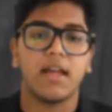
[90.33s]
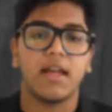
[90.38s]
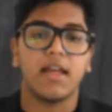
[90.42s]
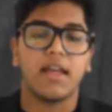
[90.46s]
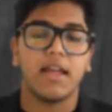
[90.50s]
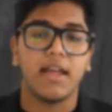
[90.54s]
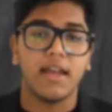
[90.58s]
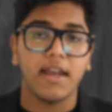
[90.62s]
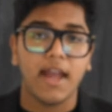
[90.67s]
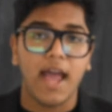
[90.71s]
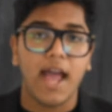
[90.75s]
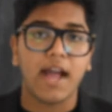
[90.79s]

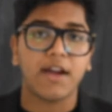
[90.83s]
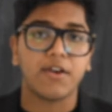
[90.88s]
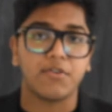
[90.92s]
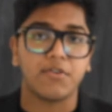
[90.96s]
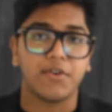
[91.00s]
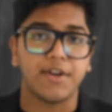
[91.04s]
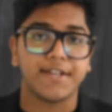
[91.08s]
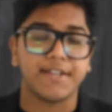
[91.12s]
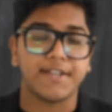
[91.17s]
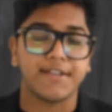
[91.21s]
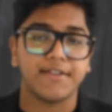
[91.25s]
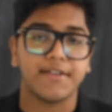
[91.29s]

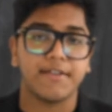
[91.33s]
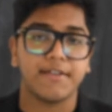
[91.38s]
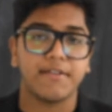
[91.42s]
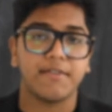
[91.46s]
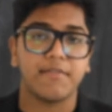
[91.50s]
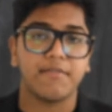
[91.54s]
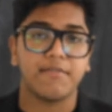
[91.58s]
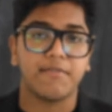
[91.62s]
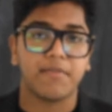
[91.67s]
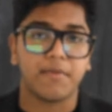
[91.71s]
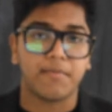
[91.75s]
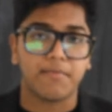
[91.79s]
inaccurate
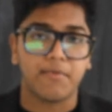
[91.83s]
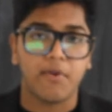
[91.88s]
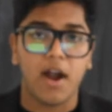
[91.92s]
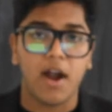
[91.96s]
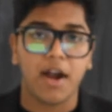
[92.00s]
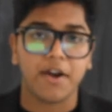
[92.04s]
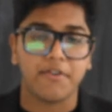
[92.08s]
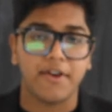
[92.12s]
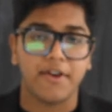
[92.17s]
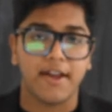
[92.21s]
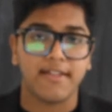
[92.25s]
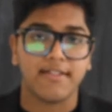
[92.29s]
for
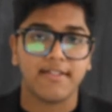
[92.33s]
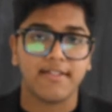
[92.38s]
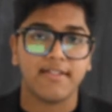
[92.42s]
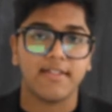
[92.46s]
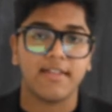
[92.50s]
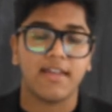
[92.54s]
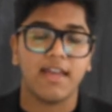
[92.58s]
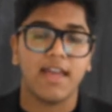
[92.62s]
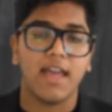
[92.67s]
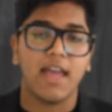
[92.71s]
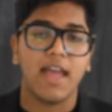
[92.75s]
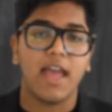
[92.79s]
progress,
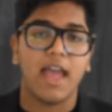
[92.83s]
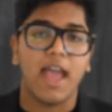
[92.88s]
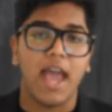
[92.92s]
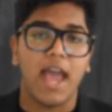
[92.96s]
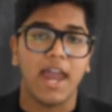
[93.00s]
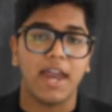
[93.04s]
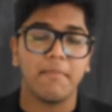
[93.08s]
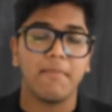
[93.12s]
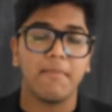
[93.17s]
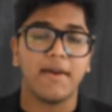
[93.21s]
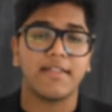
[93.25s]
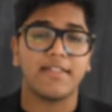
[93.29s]

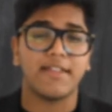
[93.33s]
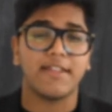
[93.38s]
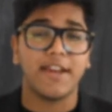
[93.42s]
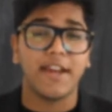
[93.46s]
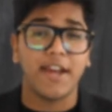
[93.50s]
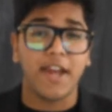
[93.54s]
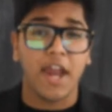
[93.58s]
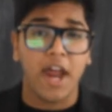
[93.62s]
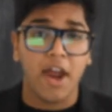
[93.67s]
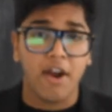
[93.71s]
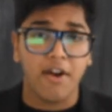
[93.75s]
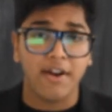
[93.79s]
and it makes it
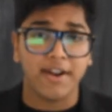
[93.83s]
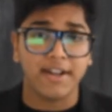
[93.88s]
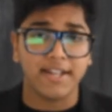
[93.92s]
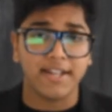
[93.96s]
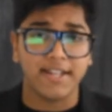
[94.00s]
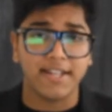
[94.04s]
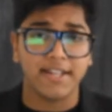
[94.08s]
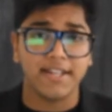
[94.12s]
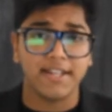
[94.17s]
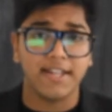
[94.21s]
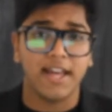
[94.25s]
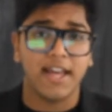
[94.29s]

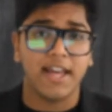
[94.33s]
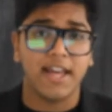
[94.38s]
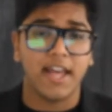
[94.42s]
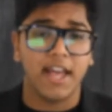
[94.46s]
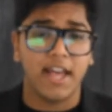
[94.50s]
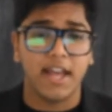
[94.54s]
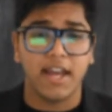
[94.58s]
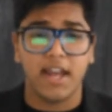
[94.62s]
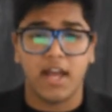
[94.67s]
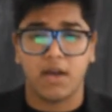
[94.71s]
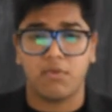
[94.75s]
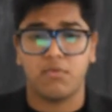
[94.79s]
inherently
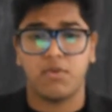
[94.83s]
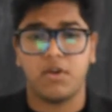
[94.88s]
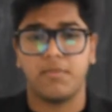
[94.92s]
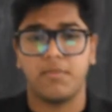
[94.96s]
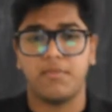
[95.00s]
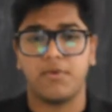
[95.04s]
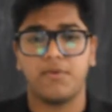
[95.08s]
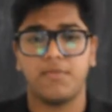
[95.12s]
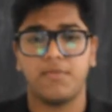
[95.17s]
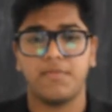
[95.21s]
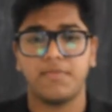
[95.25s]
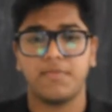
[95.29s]

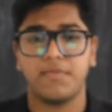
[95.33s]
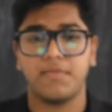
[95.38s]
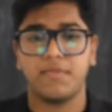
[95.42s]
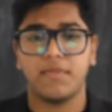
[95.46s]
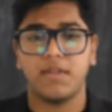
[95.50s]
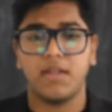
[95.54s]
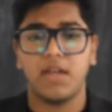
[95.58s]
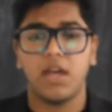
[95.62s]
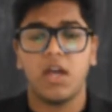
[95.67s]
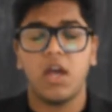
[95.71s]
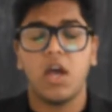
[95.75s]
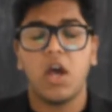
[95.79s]
inequitable.
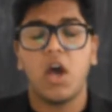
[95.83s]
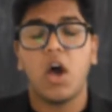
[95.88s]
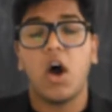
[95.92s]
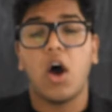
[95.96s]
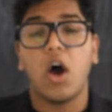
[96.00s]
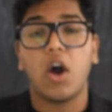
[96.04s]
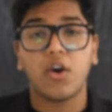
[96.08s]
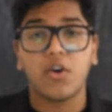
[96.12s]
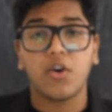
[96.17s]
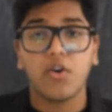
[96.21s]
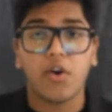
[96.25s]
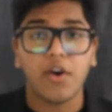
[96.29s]

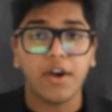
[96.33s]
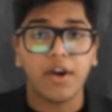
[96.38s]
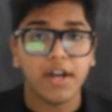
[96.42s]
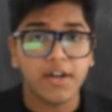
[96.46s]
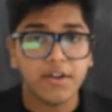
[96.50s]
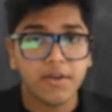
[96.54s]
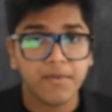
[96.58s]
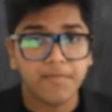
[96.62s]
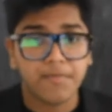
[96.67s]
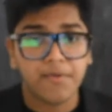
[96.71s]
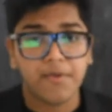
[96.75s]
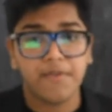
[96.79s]
According
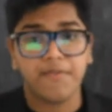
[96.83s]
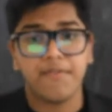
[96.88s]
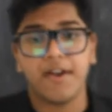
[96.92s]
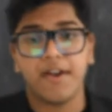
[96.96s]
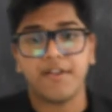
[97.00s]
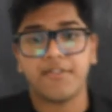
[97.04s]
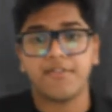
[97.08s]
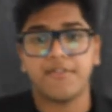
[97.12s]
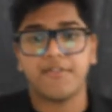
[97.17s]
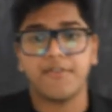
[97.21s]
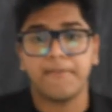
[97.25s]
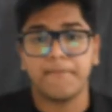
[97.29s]
to
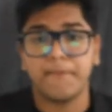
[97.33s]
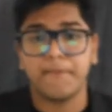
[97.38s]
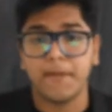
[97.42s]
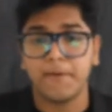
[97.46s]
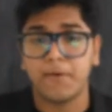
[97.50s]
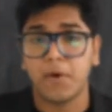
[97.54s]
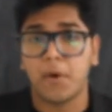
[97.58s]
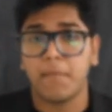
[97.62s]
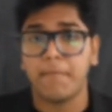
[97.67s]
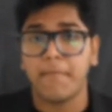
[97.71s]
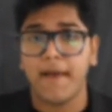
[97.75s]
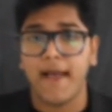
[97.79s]
Professor
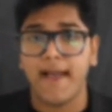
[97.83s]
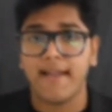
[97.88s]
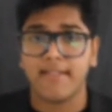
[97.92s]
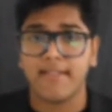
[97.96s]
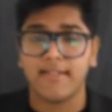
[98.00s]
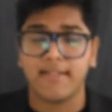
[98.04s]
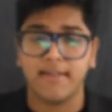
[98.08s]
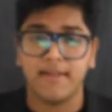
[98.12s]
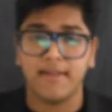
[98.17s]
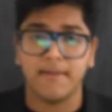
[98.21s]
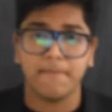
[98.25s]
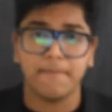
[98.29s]

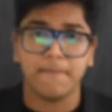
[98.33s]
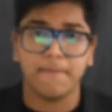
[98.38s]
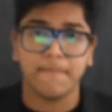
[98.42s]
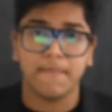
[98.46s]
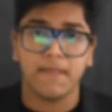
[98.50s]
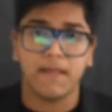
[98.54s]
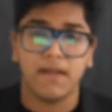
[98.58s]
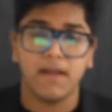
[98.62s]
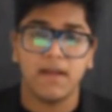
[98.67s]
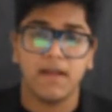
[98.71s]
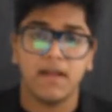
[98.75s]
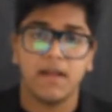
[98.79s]
Boushey,
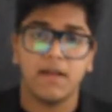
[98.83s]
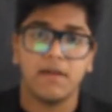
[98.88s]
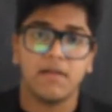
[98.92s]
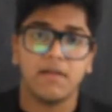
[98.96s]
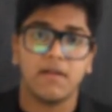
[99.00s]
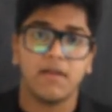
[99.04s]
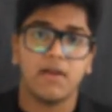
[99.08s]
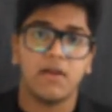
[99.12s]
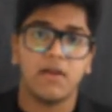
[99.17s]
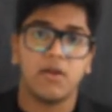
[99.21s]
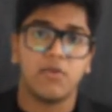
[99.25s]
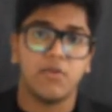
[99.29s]

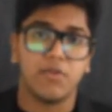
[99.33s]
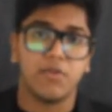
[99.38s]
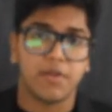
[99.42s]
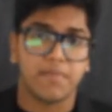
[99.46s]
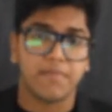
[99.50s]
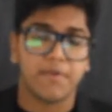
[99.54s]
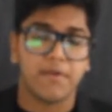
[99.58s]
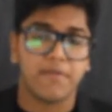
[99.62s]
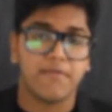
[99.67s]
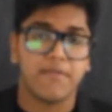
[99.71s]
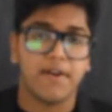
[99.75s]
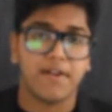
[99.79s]
who's a
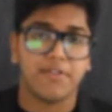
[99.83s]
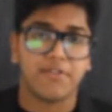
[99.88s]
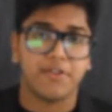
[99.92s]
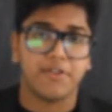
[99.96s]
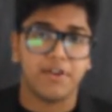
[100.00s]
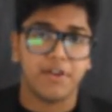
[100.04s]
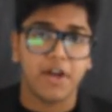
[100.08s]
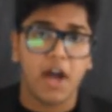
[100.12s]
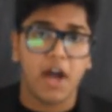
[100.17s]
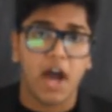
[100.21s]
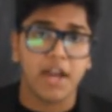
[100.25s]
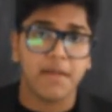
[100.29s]
professor
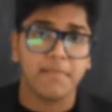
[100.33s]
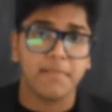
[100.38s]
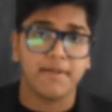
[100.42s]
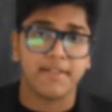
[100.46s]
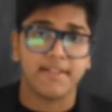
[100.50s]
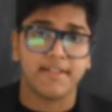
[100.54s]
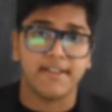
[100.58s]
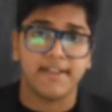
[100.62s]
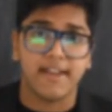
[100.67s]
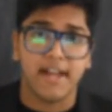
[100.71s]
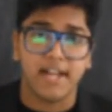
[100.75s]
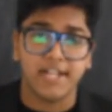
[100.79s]
and
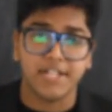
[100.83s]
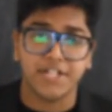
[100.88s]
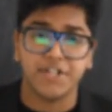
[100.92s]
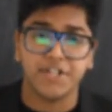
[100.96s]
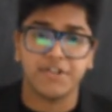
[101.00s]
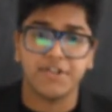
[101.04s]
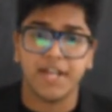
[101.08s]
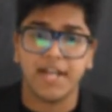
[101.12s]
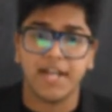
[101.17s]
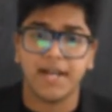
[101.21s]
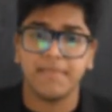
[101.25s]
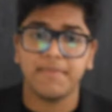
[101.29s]
economist in
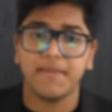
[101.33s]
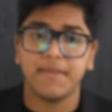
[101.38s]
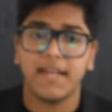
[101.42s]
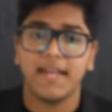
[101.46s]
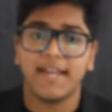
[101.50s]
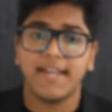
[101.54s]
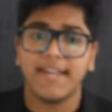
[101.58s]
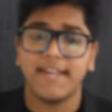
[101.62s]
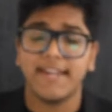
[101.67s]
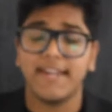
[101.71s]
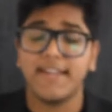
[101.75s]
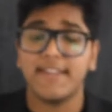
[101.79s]
Nigeria,
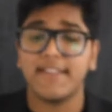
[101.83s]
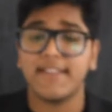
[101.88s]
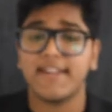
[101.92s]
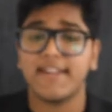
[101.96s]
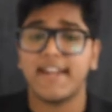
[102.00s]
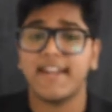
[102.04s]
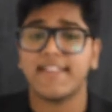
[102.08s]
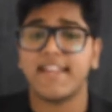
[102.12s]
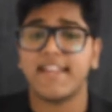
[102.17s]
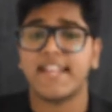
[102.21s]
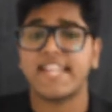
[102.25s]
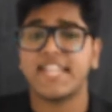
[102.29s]
he
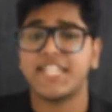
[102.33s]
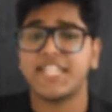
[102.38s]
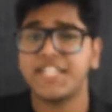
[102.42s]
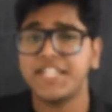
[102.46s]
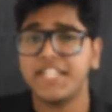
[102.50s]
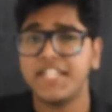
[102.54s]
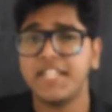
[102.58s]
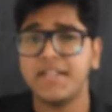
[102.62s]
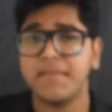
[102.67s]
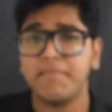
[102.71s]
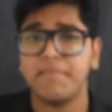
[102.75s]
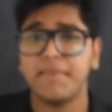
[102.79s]
states that the
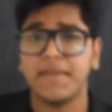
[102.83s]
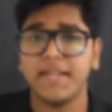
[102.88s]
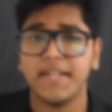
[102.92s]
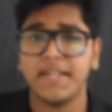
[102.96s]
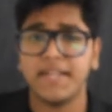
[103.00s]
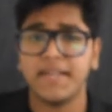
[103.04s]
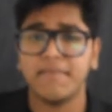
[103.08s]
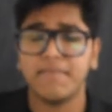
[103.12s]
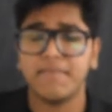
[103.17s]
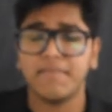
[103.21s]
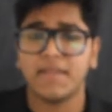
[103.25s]
GDP